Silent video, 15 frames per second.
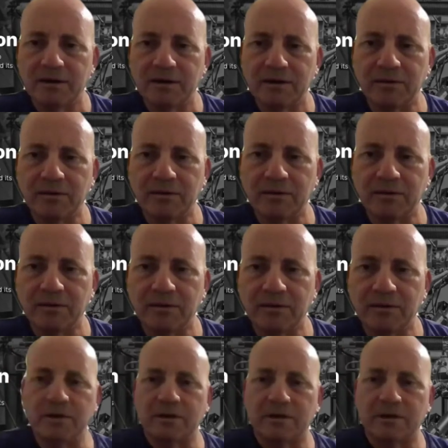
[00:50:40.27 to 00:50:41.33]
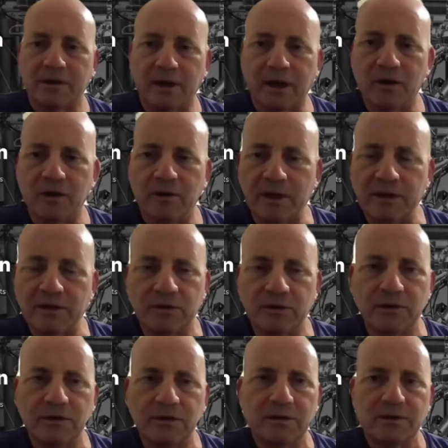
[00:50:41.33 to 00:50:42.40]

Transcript: what I recommend to do?